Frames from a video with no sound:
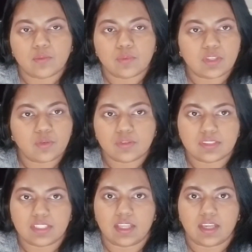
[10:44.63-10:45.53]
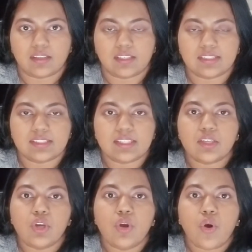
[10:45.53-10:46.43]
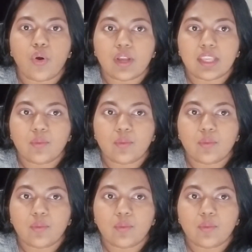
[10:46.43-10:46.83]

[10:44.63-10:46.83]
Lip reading: They don't say that. They say, okay,